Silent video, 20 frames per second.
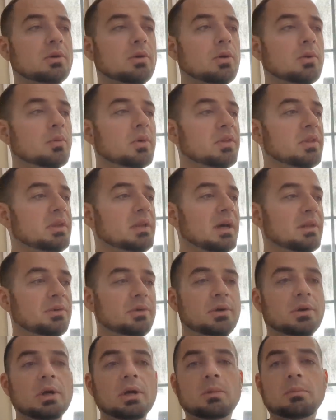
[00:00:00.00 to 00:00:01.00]
or with
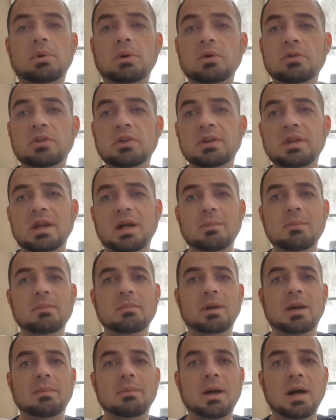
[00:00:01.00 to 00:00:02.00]
another person that
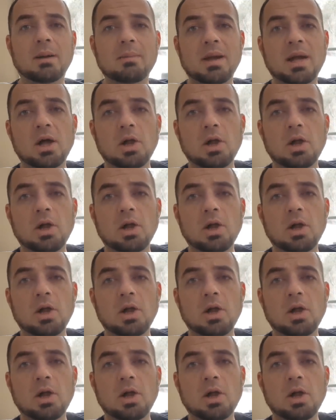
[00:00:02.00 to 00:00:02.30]
I'm, I'm, I'm